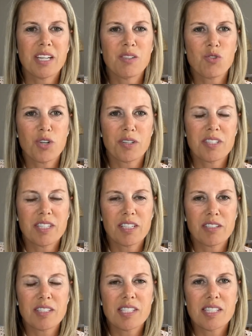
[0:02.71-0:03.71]
Insurance here
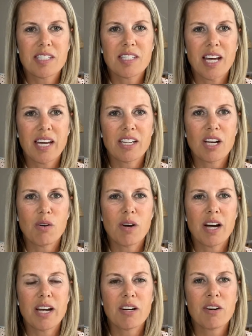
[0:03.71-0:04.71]
in Cincinnati,
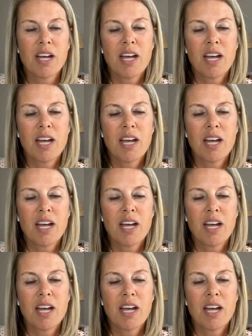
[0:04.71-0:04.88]
Ohio.